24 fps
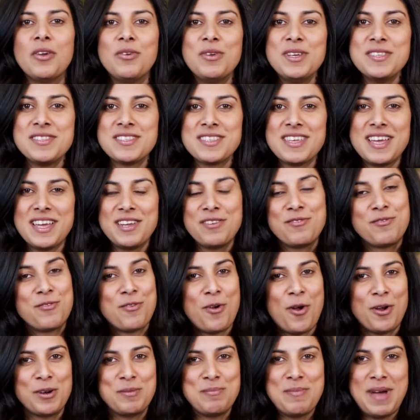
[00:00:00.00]
risk and
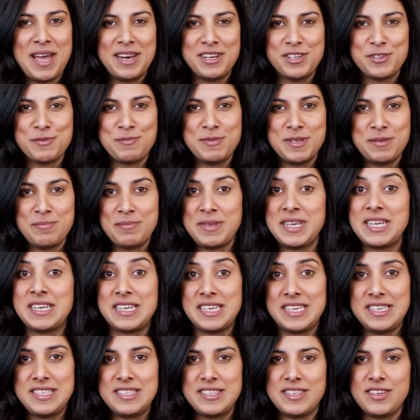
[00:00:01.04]
fraud management made
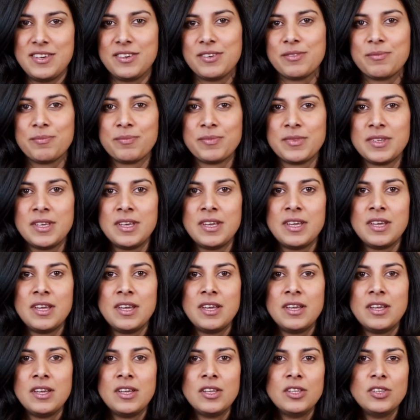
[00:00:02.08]
easier.
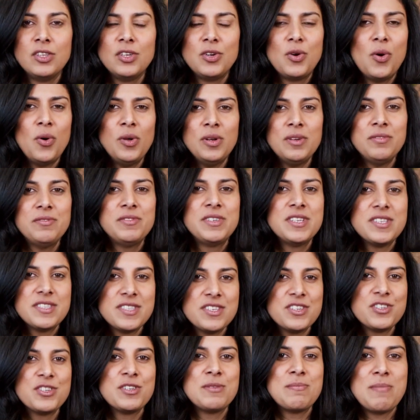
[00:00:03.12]
The goal of
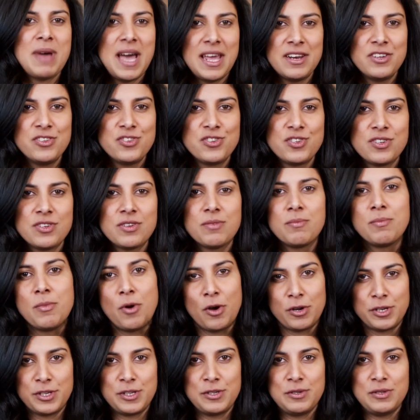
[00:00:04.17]
Decision Manager
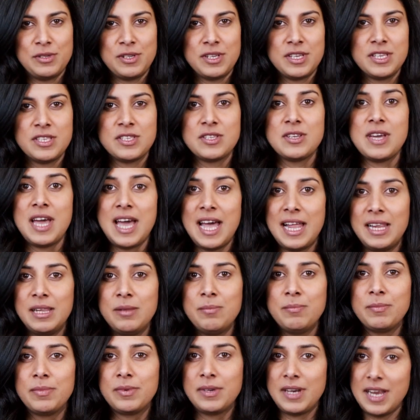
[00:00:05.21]
module is to
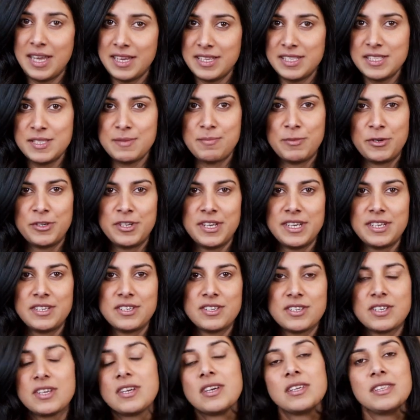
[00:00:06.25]
help clients
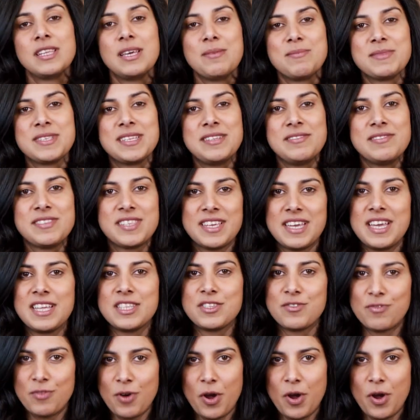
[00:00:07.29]
protect themselves against